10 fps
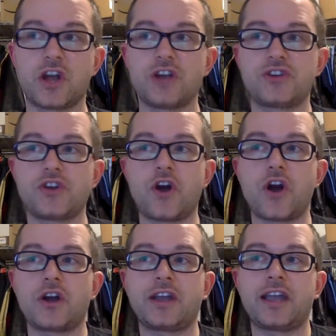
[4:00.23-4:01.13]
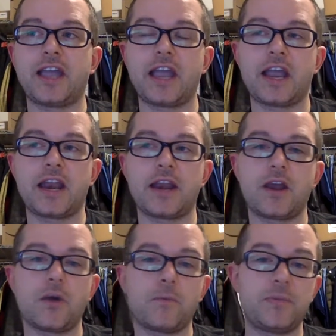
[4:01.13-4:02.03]
A dog
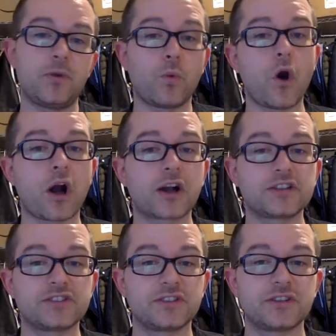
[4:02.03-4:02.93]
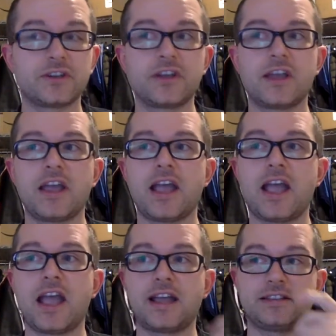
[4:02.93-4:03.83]
can be walked,
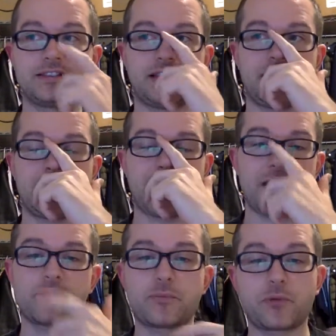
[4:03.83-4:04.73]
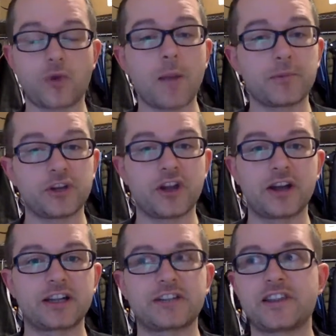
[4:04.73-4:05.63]
and it can have a property
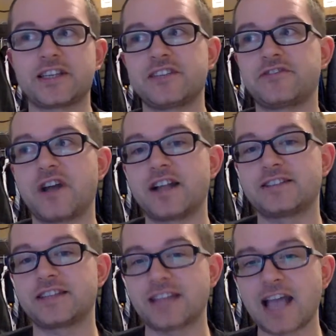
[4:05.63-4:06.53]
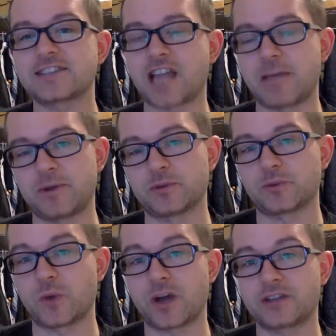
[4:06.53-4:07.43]
on it that defines the last time it was
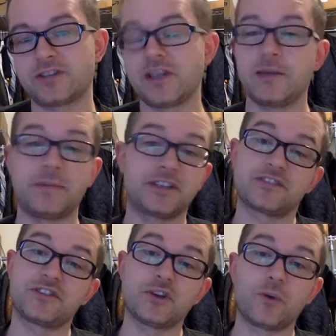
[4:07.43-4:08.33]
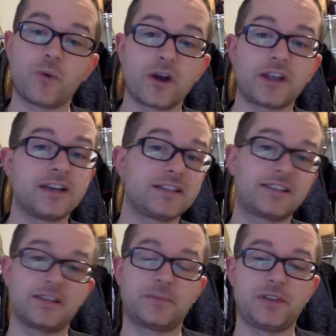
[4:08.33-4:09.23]
walked. Because if you don't walk it, it's
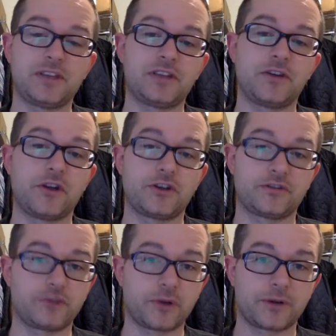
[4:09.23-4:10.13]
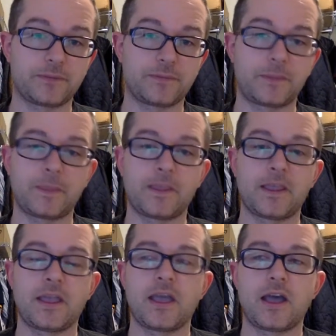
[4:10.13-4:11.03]
going to pee on your floor
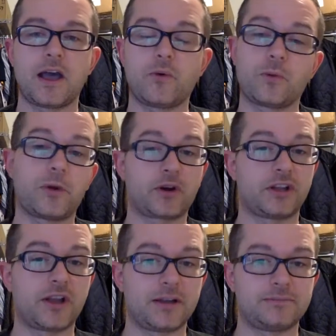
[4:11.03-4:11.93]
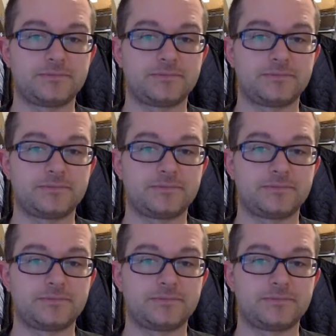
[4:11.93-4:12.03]
or bark a lot.